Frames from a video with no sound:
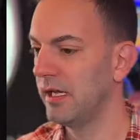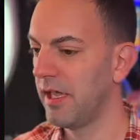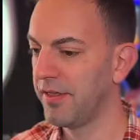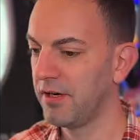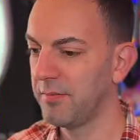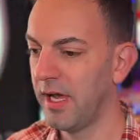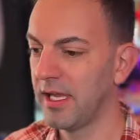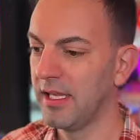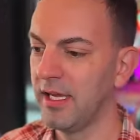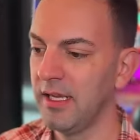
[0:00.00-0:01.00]
add that 30
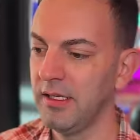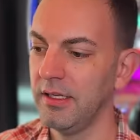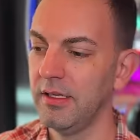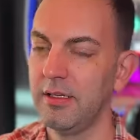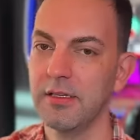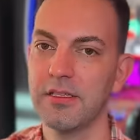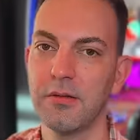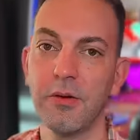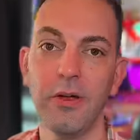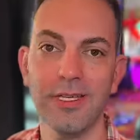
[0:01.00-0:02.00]
back in. So
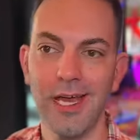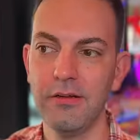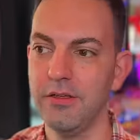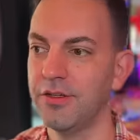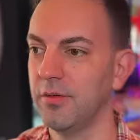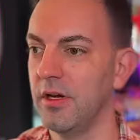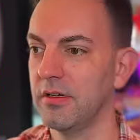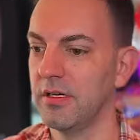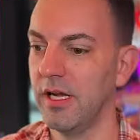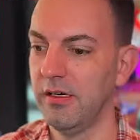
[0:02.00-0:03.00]
we're only down
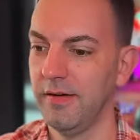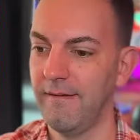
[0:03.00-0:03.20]
200 now.